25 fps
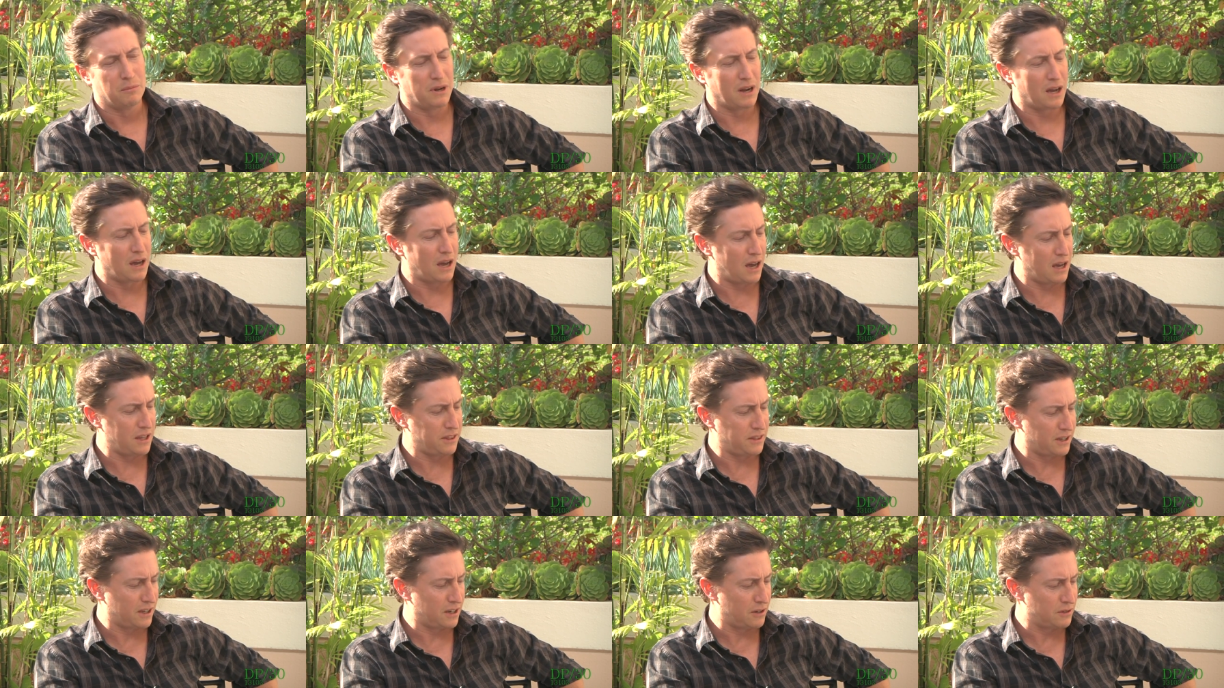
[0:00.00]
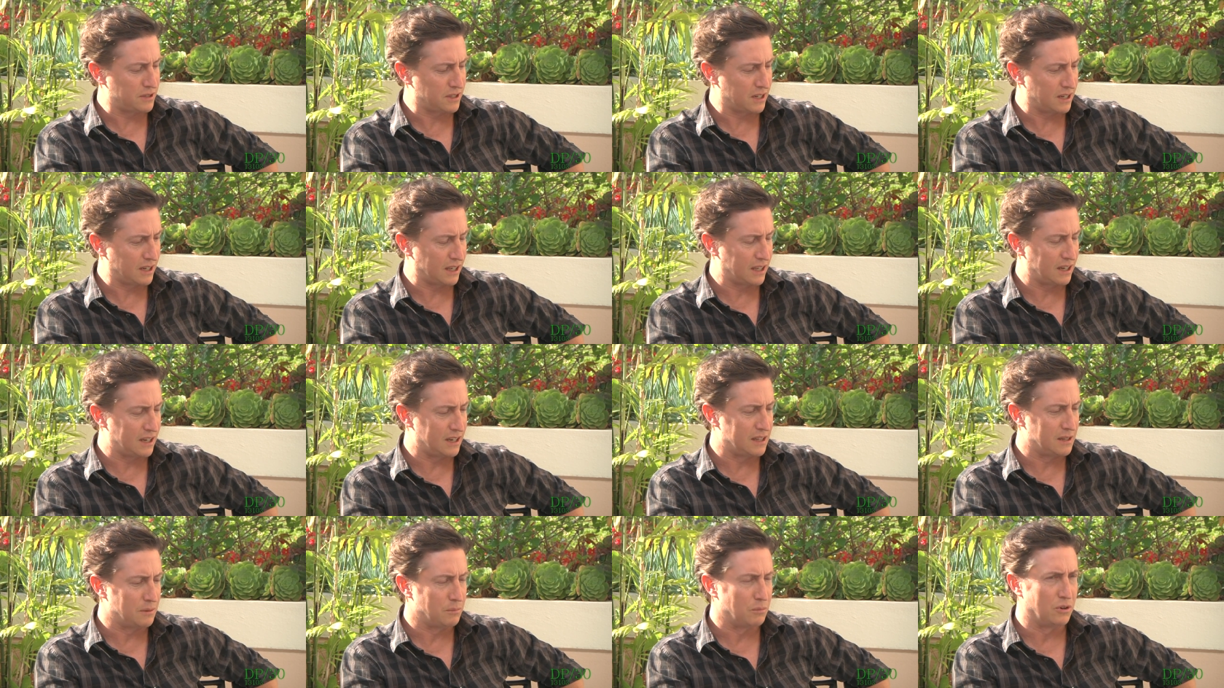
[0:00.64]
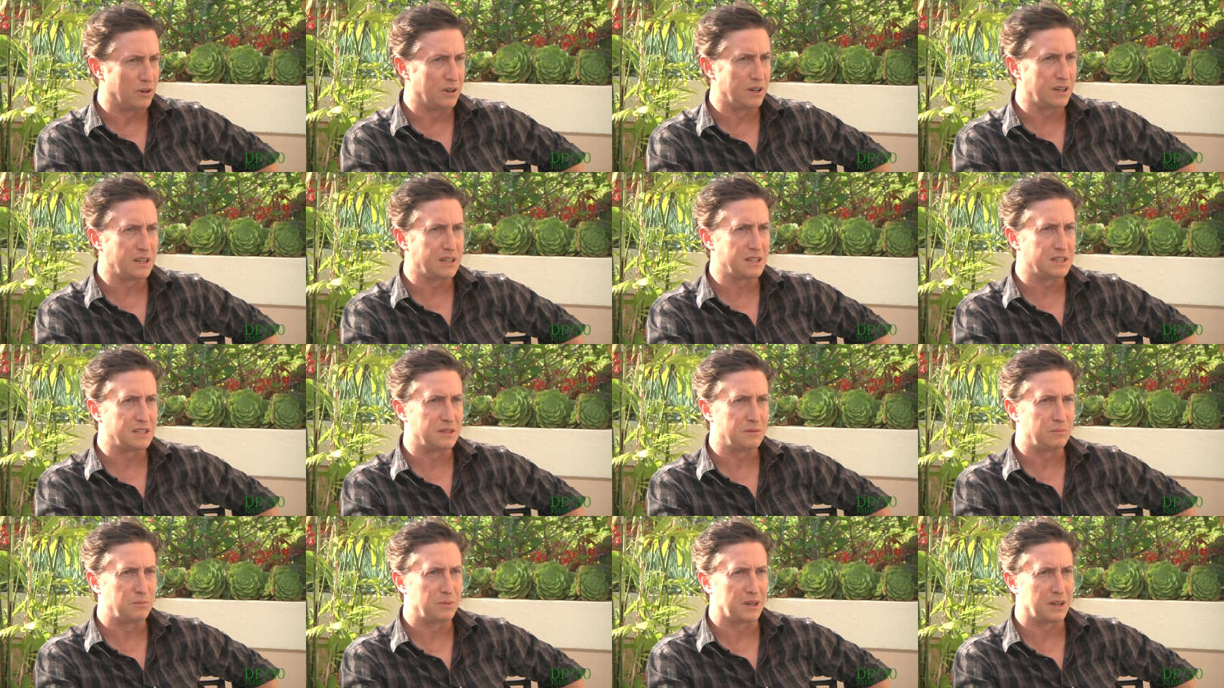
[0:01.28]
But mm-hmm. I, I thought I was going to get into the
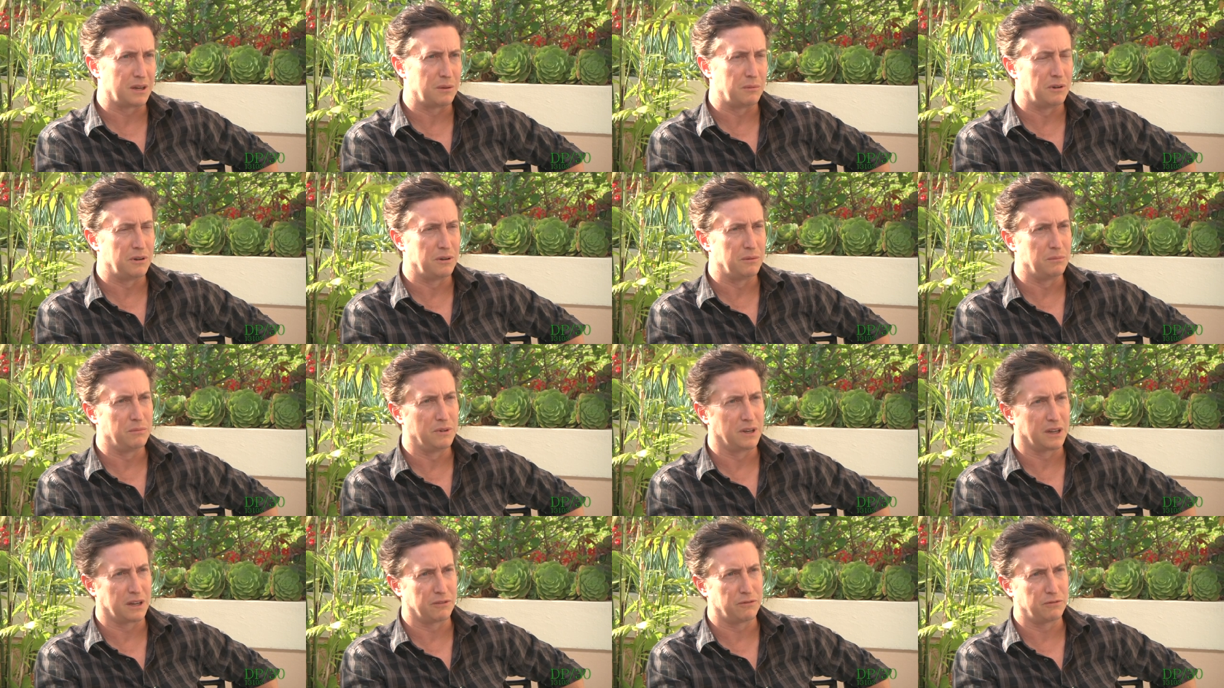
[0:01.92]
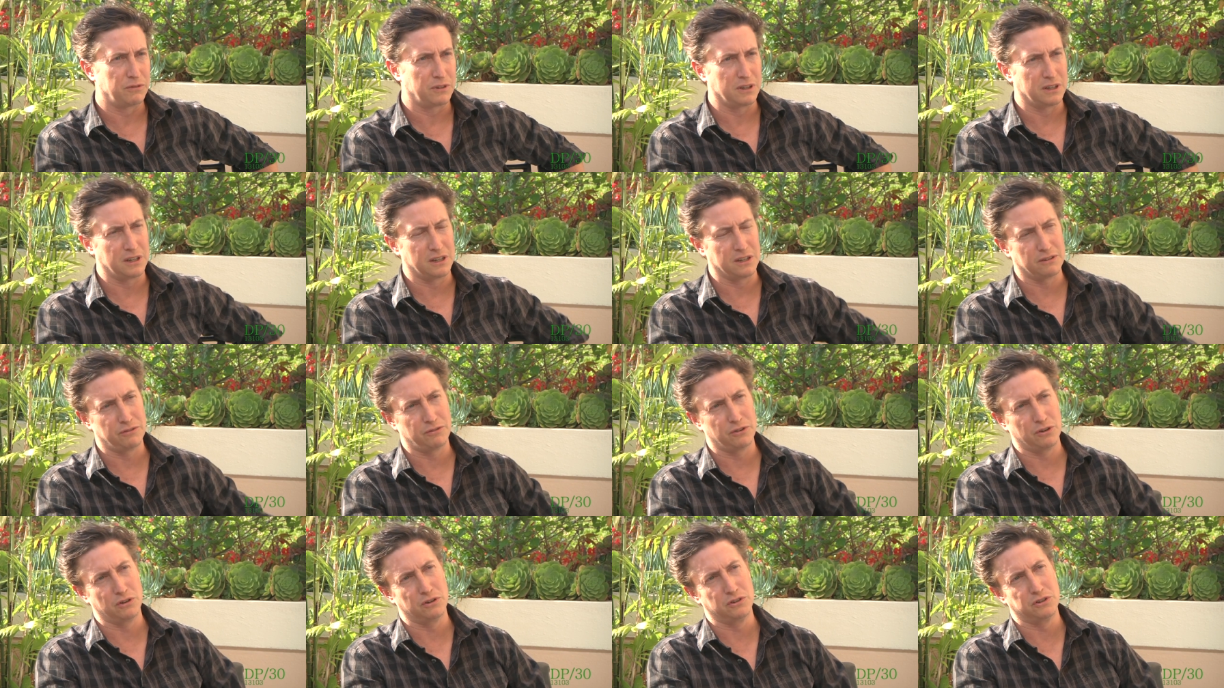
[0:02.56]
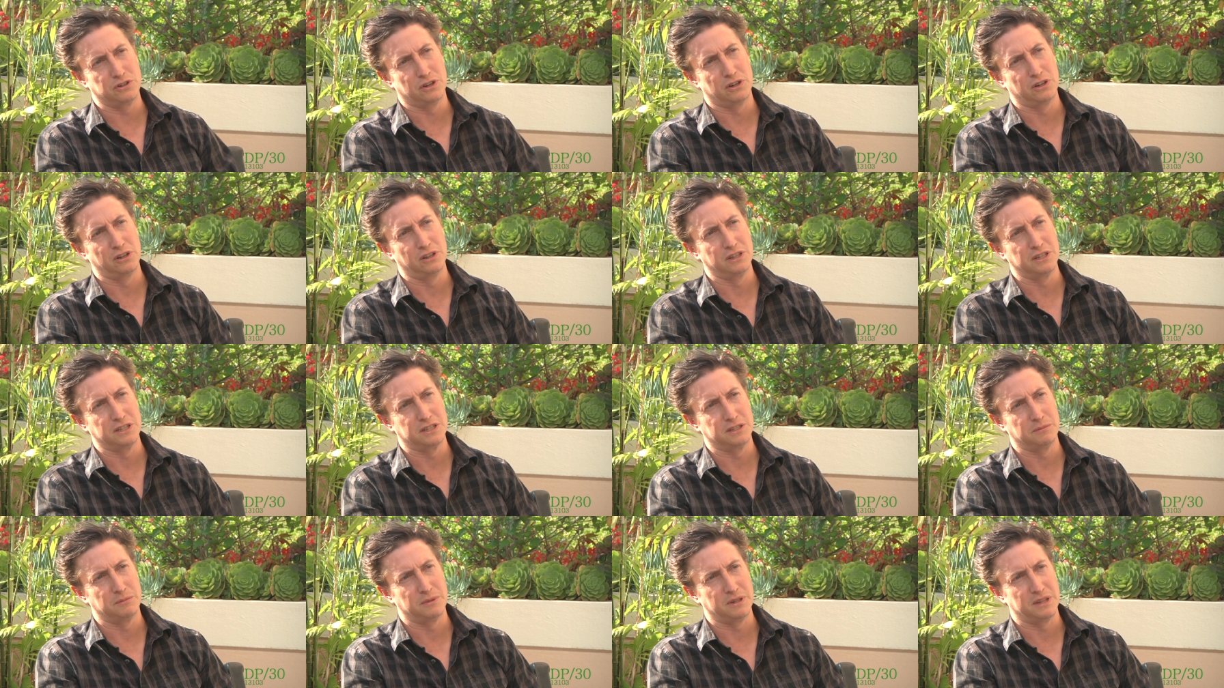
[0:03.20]
Marines and become a like a, good into
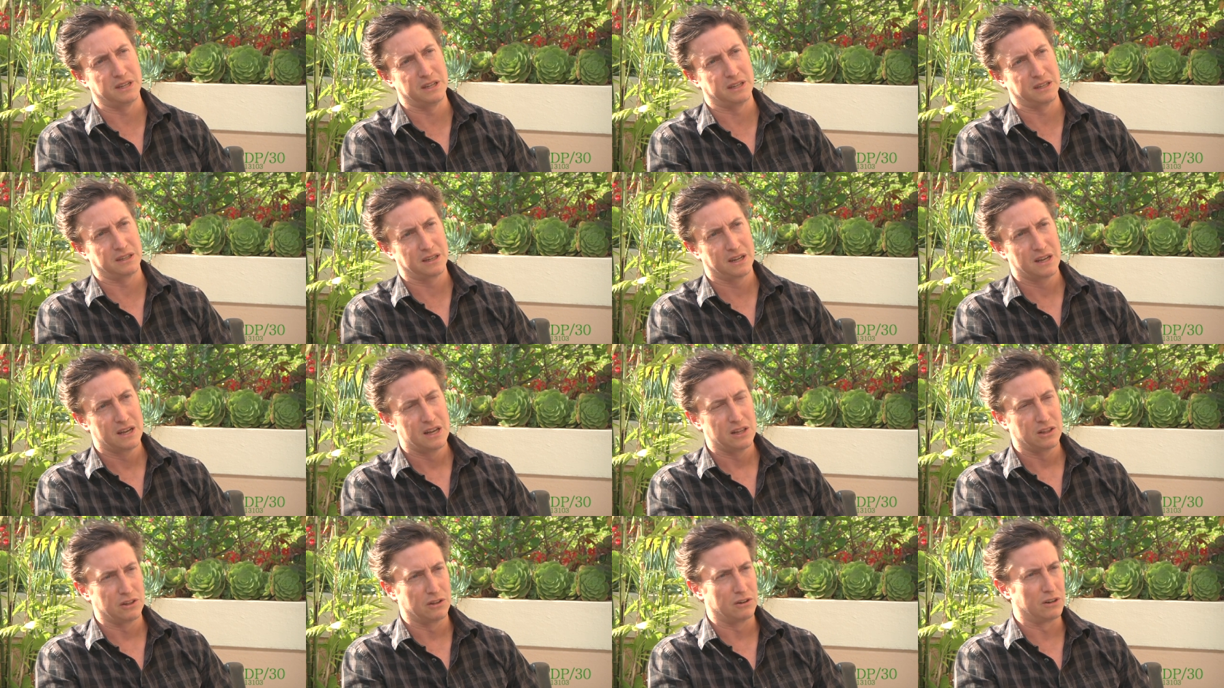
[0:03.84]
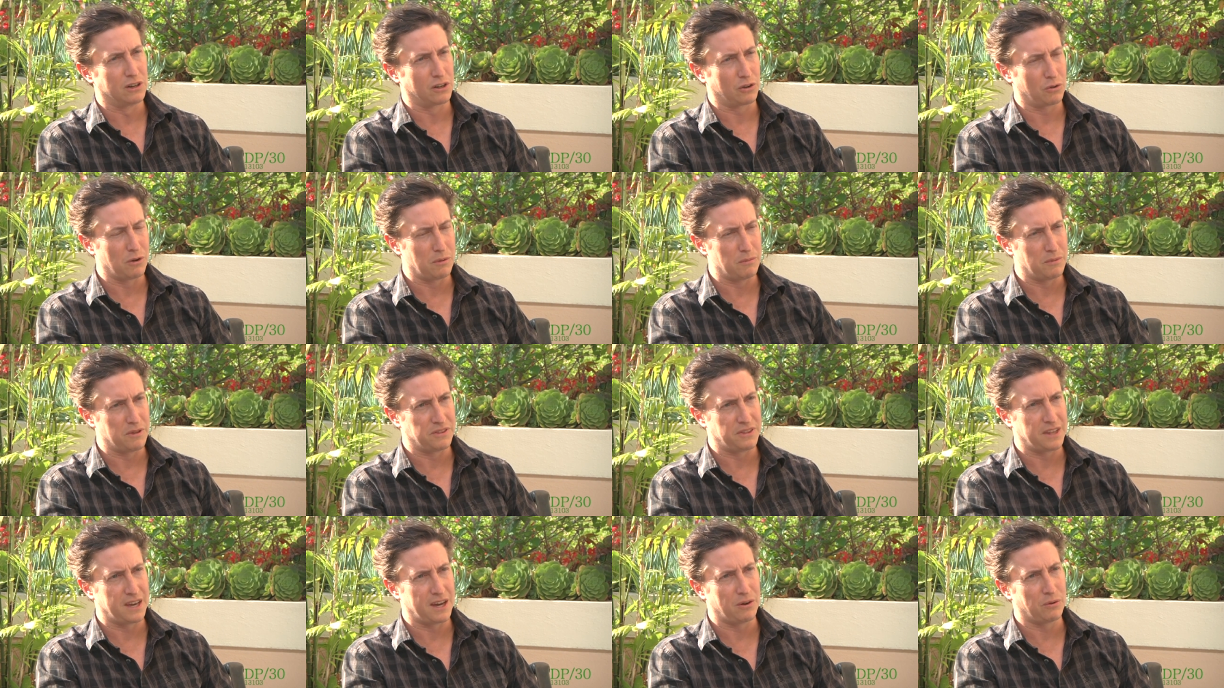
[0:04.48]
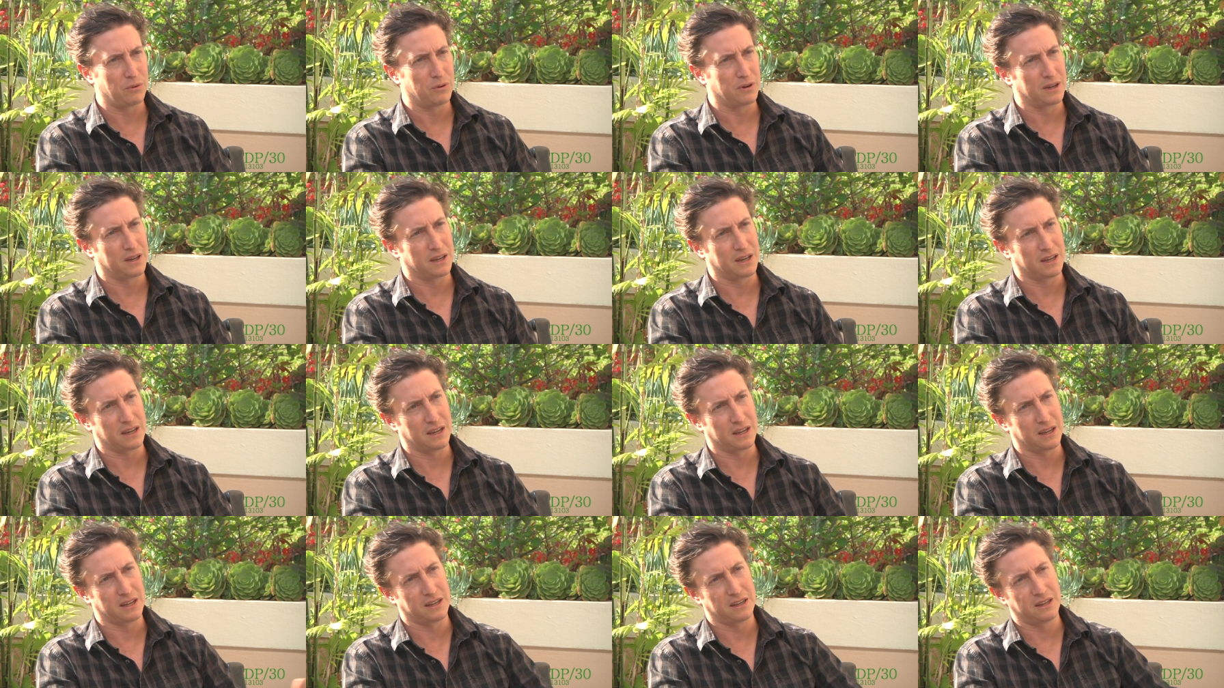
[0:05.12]
photojournalism and then learn equipment that
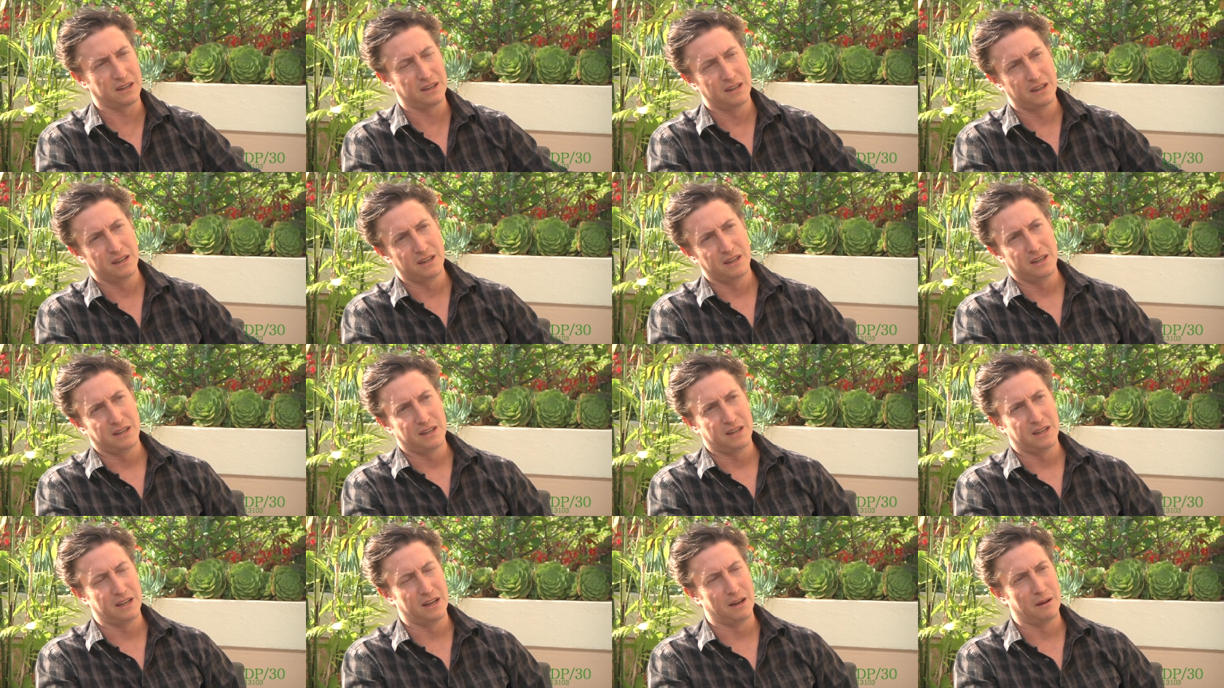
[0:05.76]
way. And hmm.